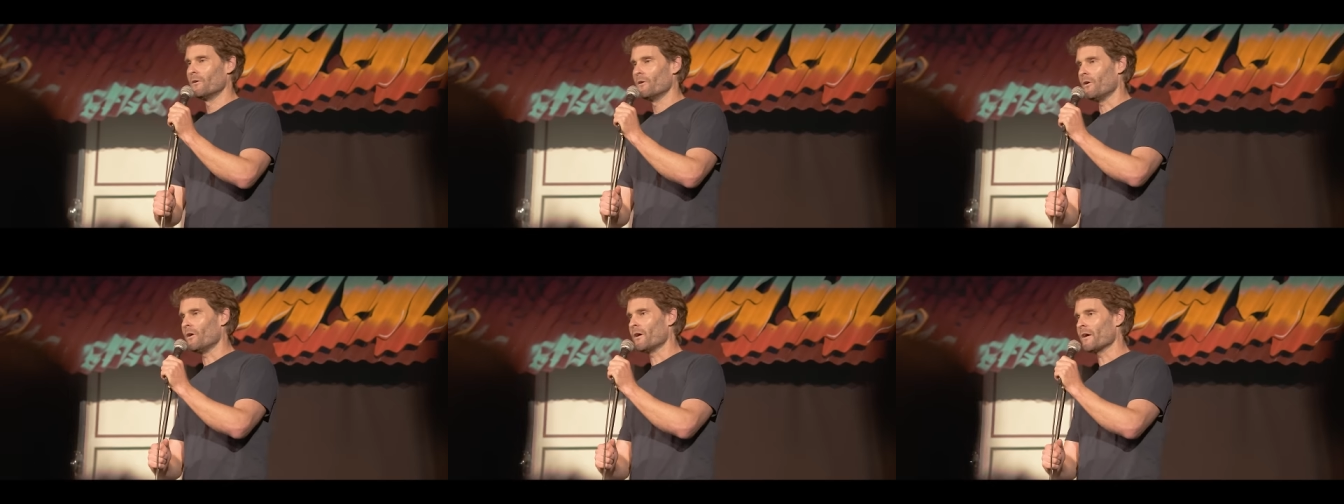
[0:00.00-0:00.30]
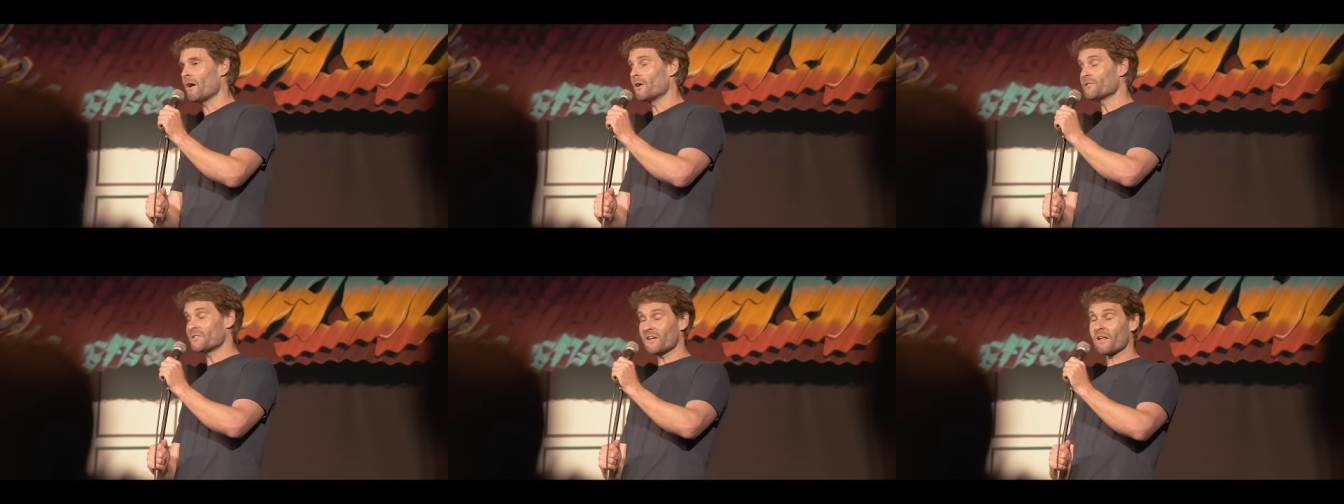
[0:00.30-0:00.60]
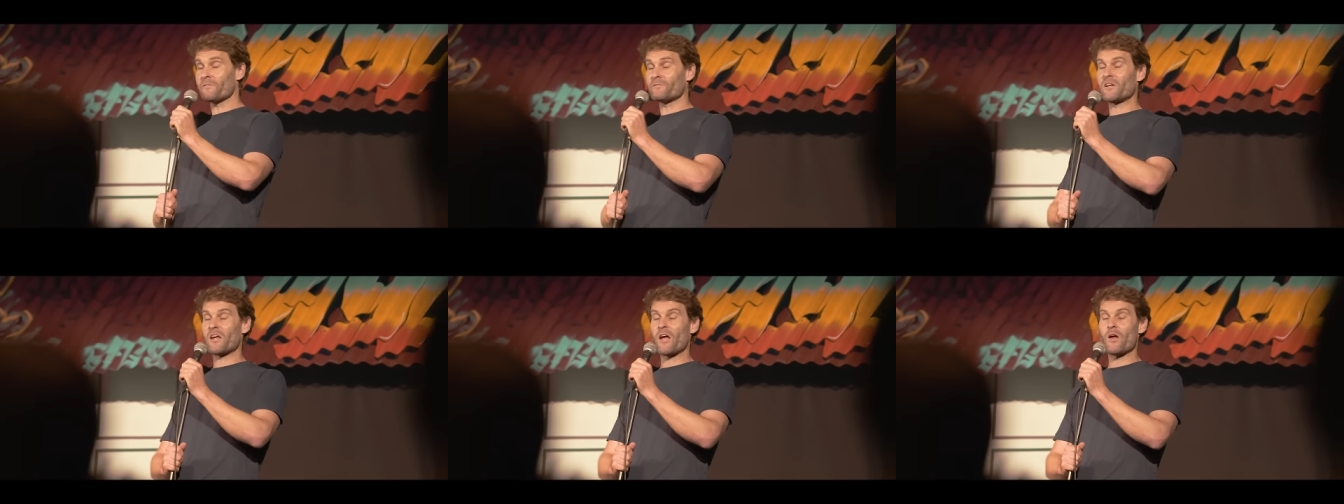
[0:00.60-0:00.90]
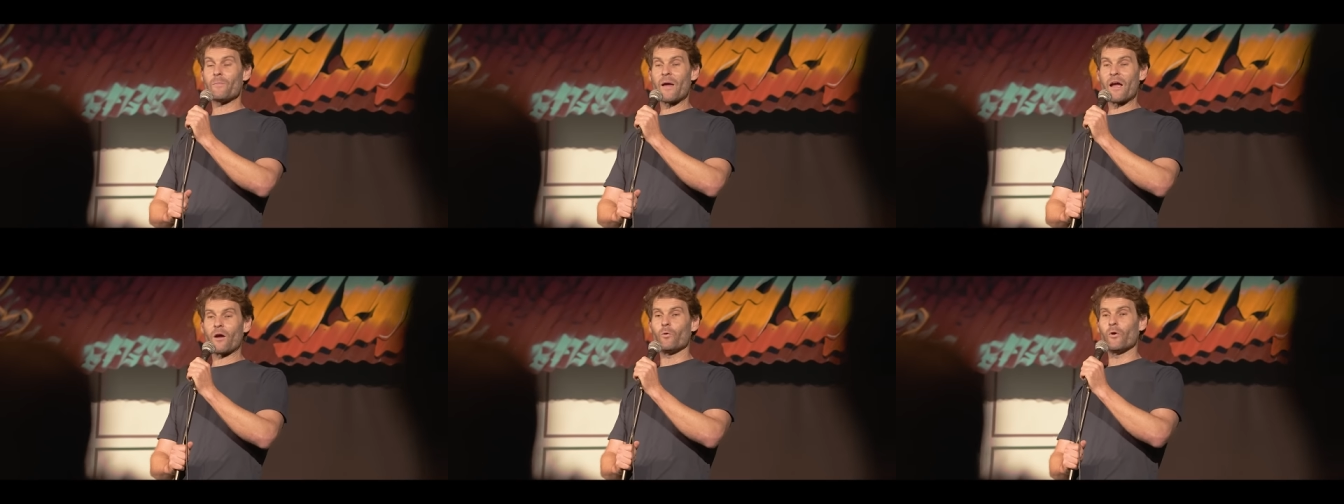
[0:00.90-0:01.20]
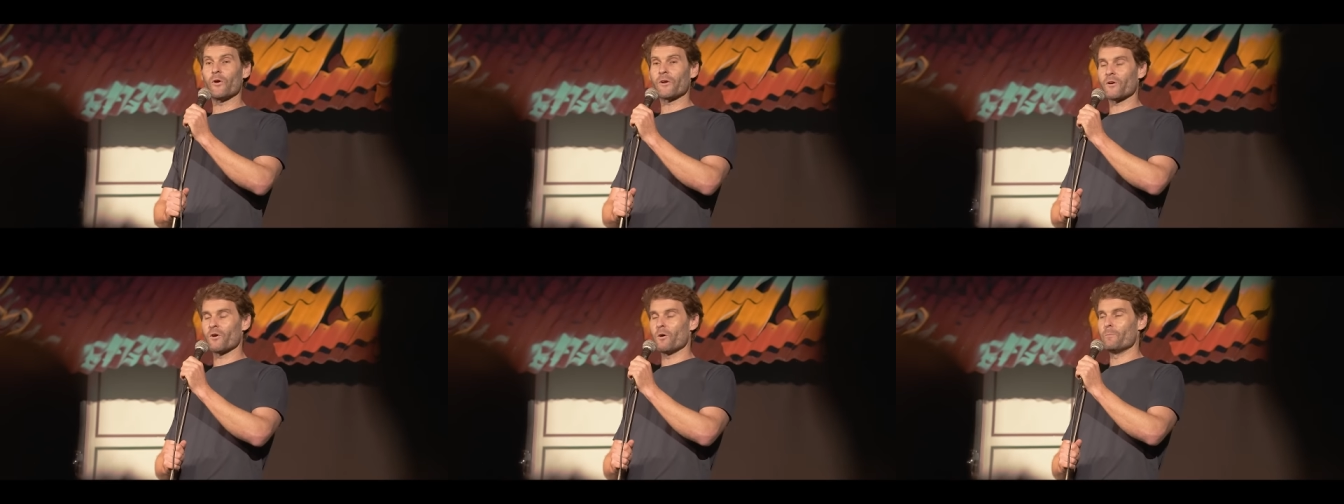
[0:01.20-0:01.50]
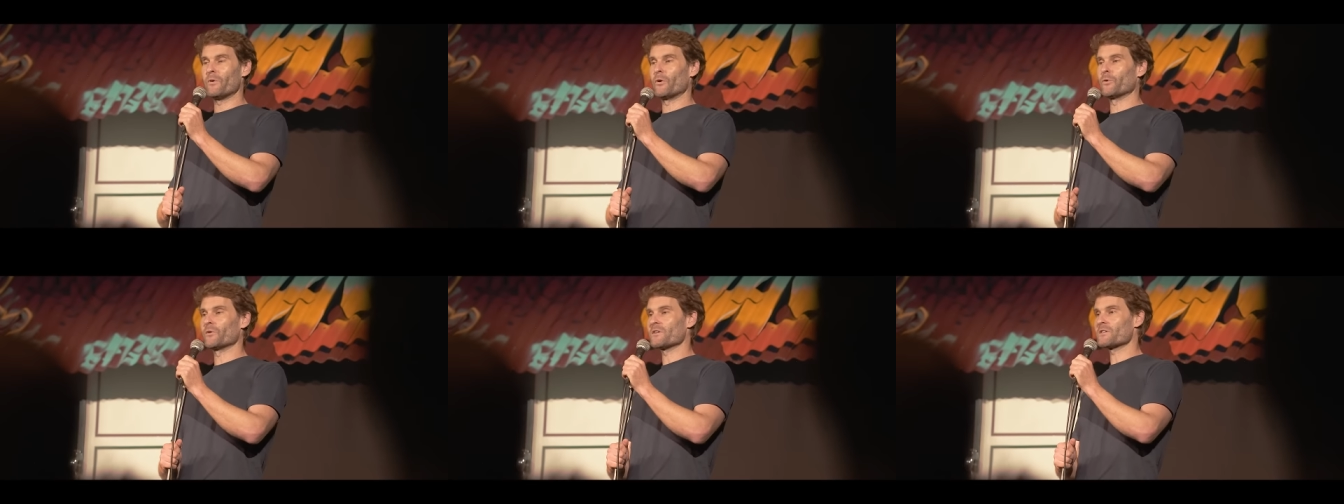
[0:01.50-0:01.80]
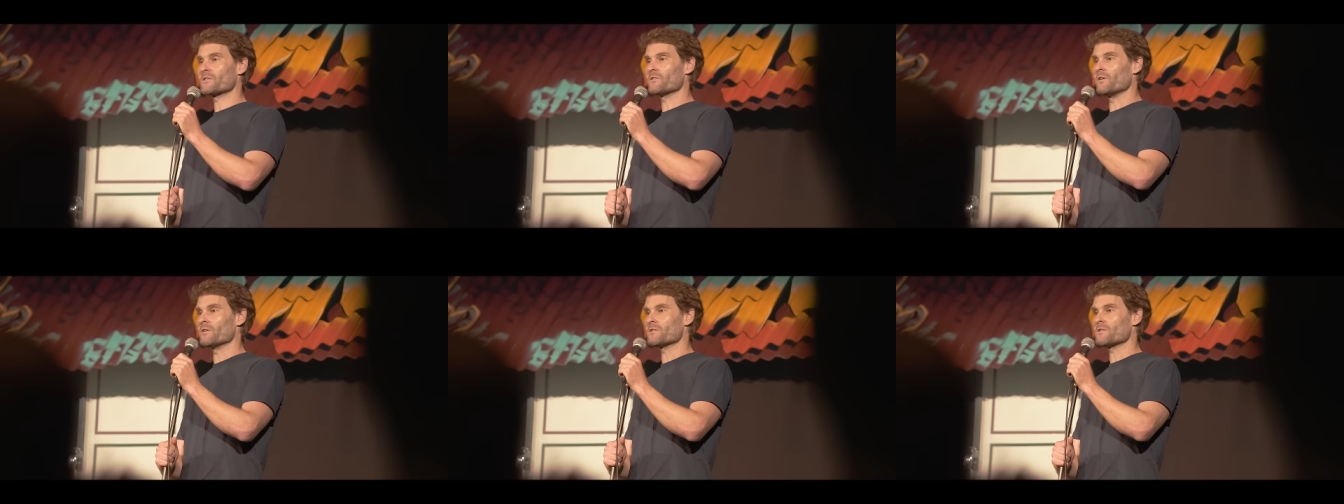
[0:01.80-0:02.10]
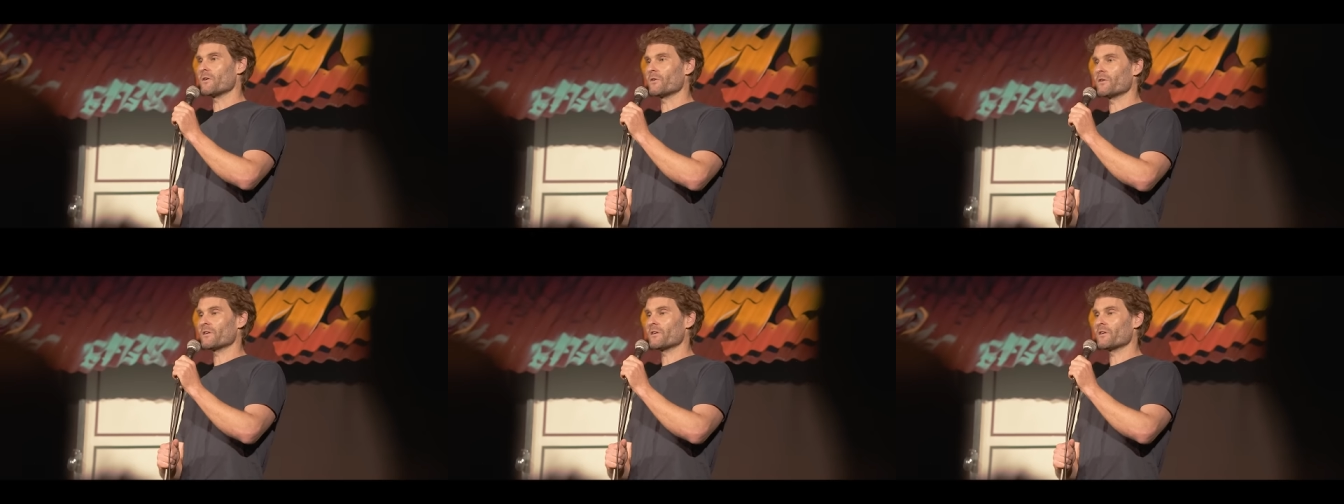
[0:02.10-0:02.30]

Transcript: I, I did have to go back working on building sites, though,